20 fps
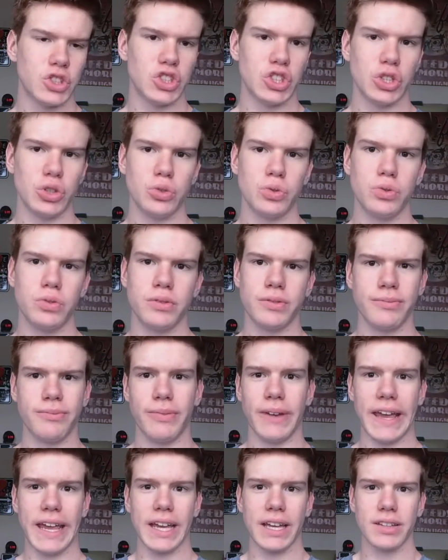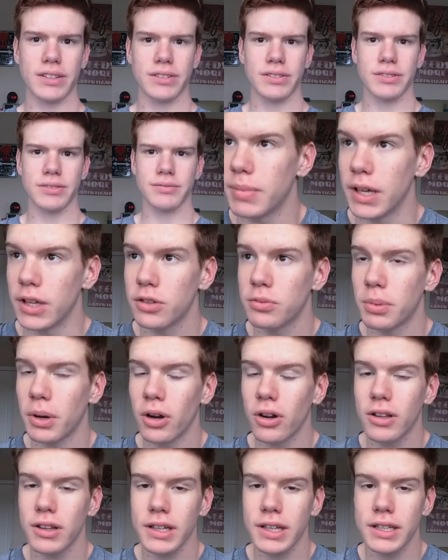Shoes, Vans,
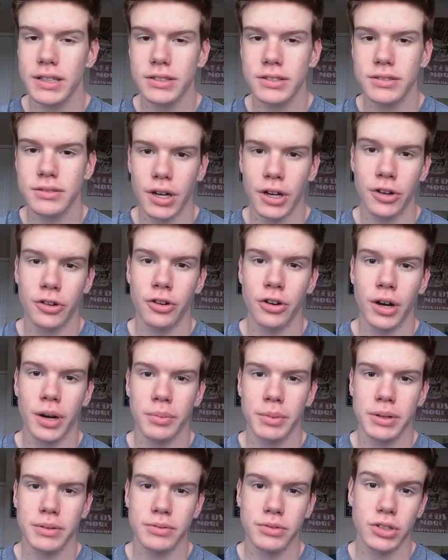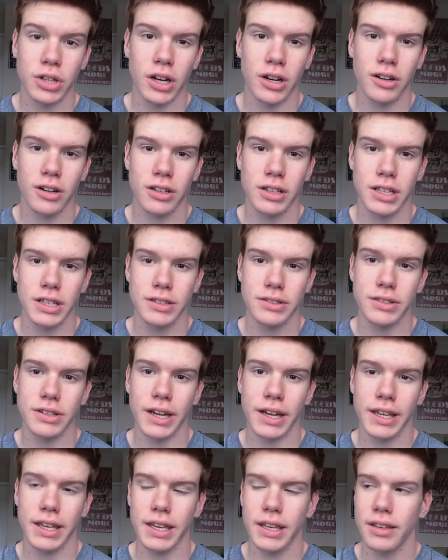baseball cleats, Under Armour, soccer cleats,
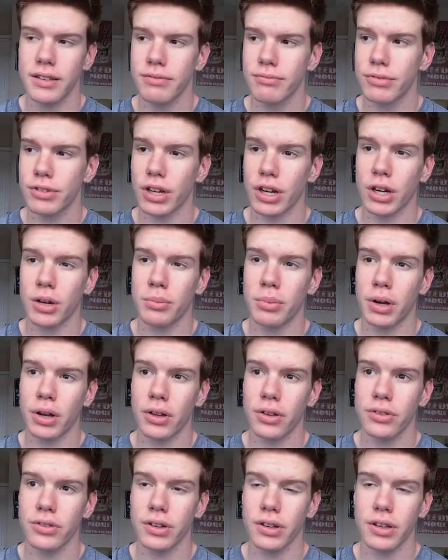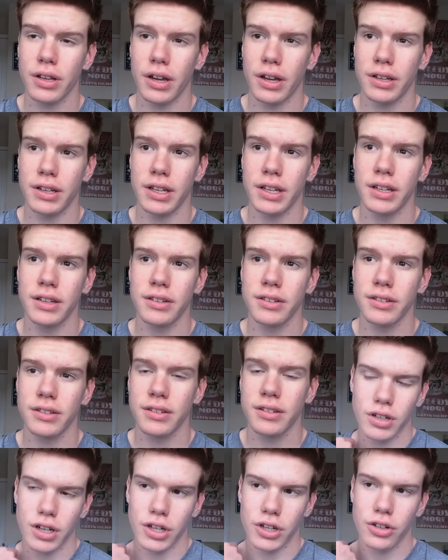Nike, soccer balls, Adidas,
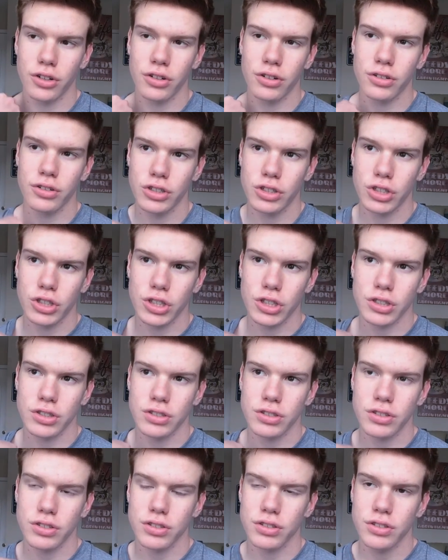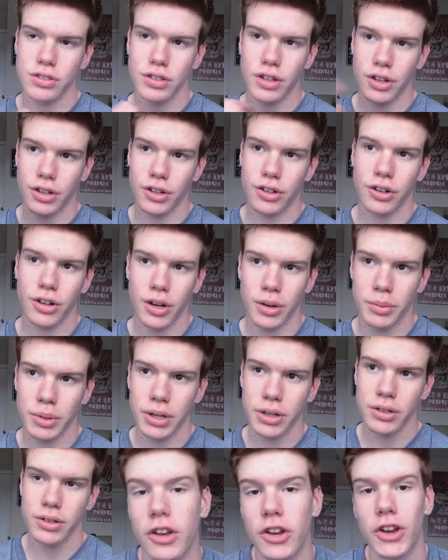undershirts, Under
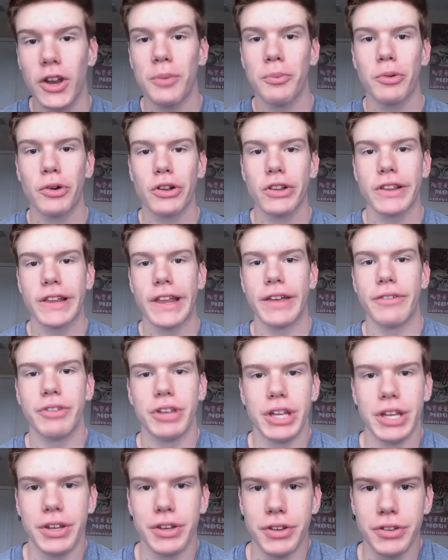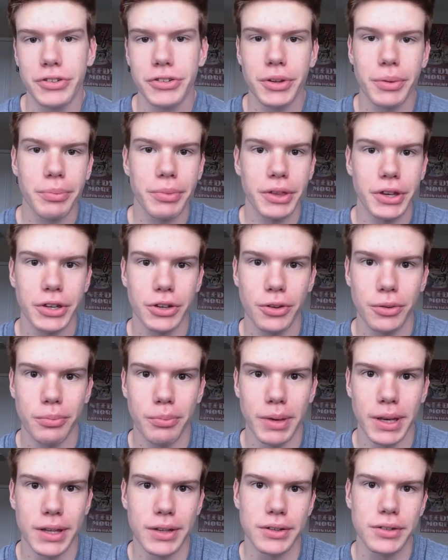Armour. Number 11, something you
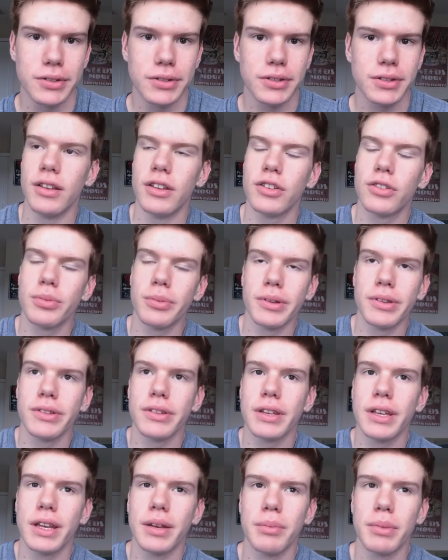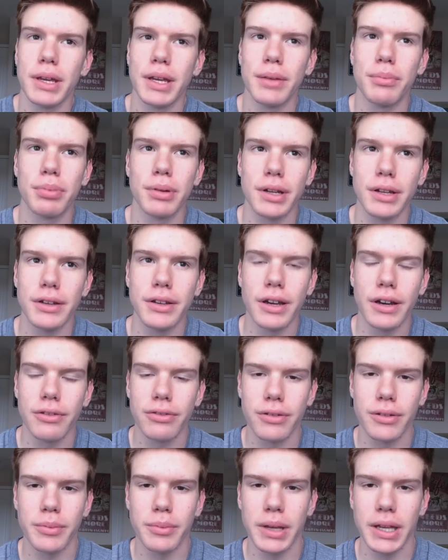miss. This one's gonna be pretty tough
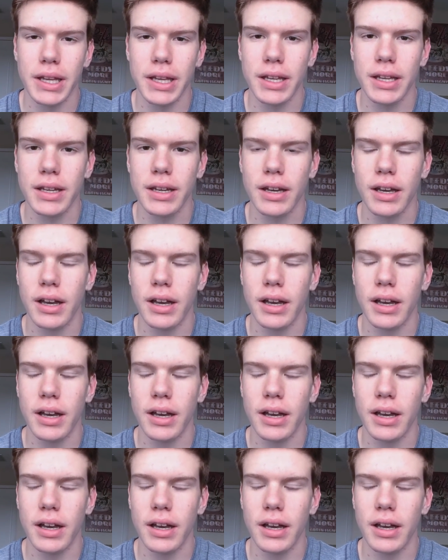for me.